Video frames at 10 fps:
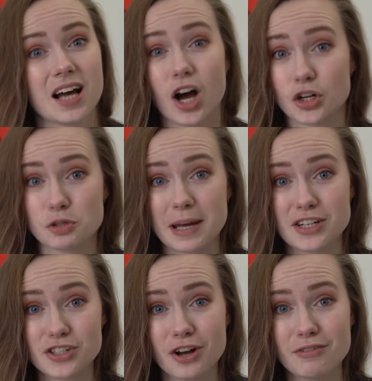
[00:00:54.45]
100
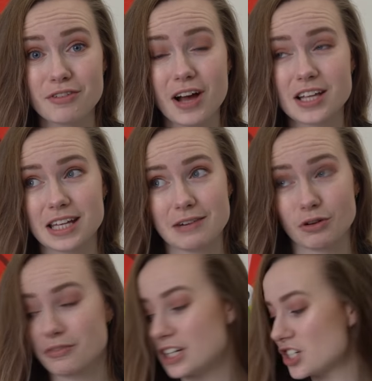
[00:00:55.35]
pages of and I've
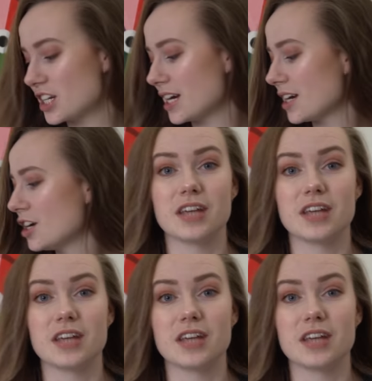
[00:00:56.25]
not finished it.